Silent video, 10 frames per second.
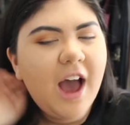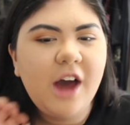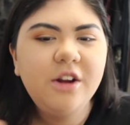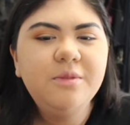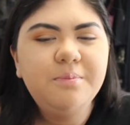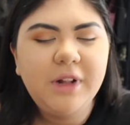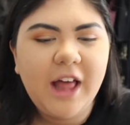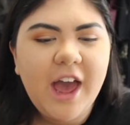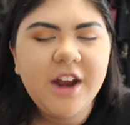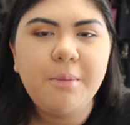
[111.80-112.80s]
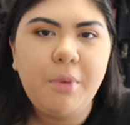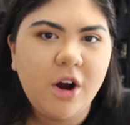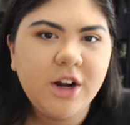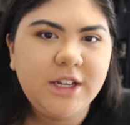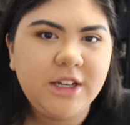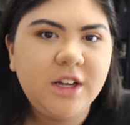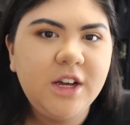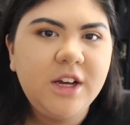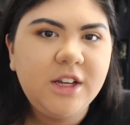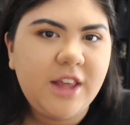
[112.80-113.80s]
how to plan a party
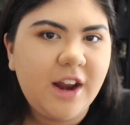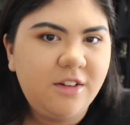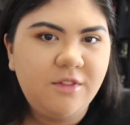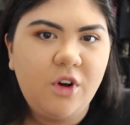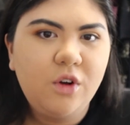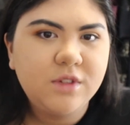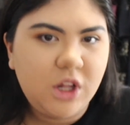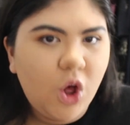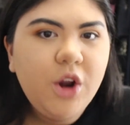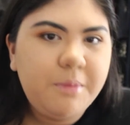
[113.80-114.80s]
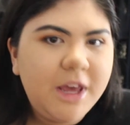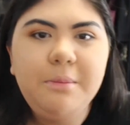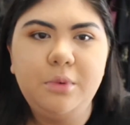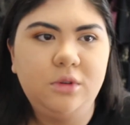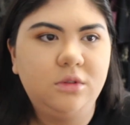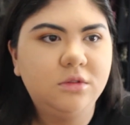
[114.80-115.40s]
that involves a lot of people.